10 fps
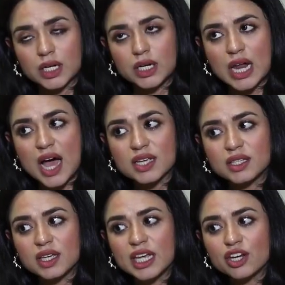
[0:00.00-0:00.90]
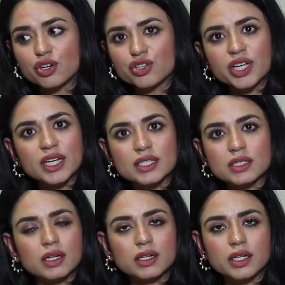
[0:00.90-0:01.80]
Last thing eat or drink
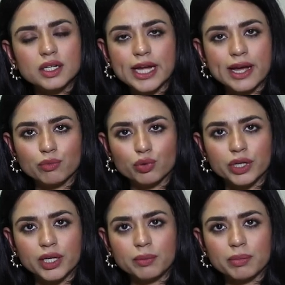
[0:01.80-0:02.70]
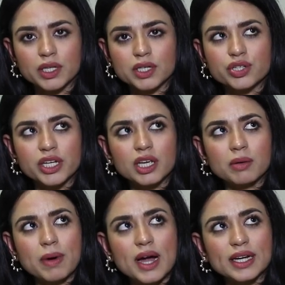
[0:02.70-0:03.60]
is the dinner time only, but the
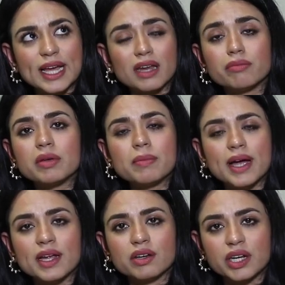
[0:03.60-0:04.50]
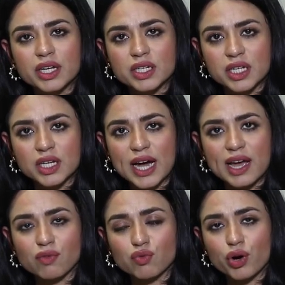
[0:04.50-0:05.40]
drinking part can be my green tea.
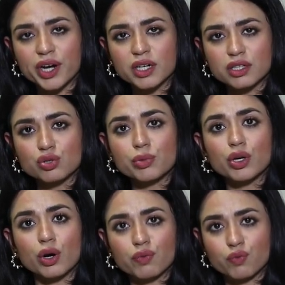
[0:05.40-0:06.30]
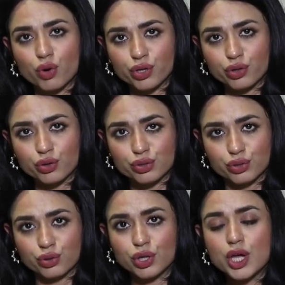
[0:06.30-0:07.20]
I avoid consuming a lot of water
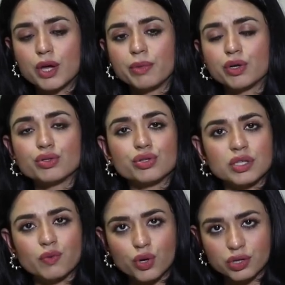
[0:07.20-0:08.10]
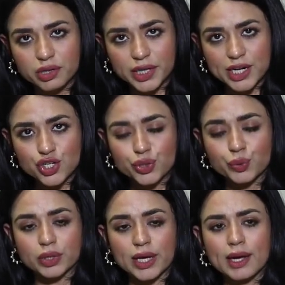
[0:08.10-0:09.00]
also because usse water retention
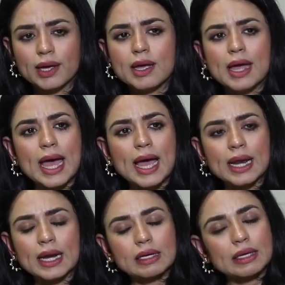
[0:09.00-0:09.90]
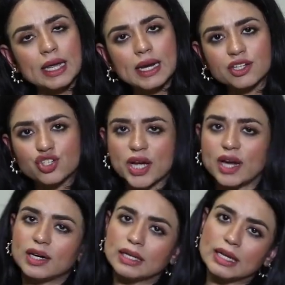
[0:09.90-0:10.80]
hota hai. And again, I
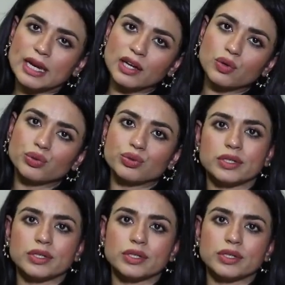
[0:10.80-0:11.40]
chant and then I go to